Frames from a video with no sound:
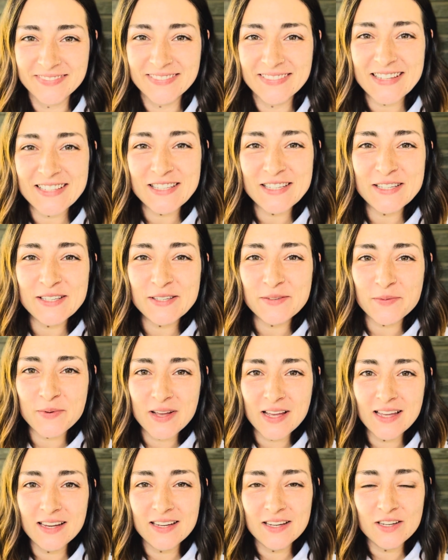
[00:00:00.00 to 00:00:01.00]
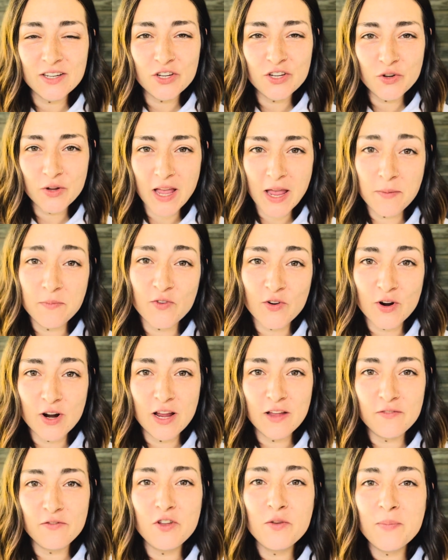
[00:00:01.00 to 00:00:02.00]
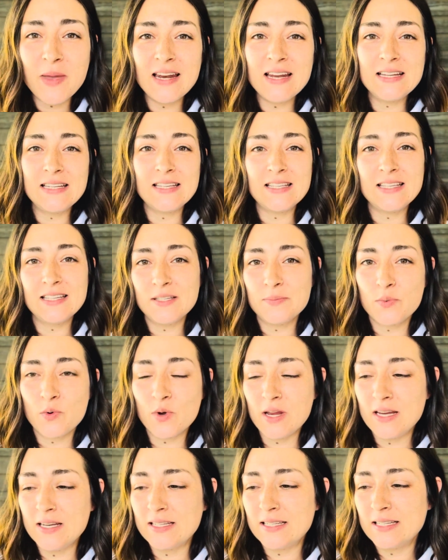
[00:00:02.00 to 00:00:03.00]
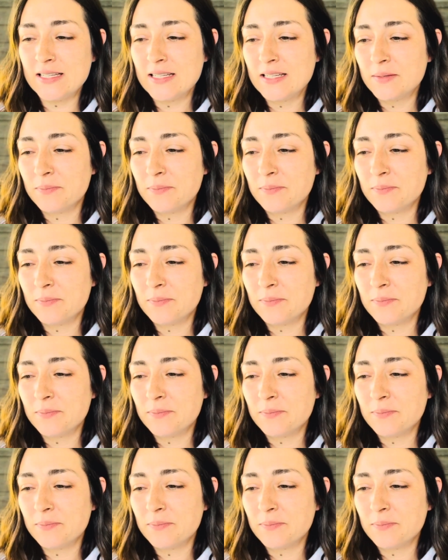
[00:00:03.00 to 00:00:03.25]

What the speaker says: This is what you came for. If you made it to this point,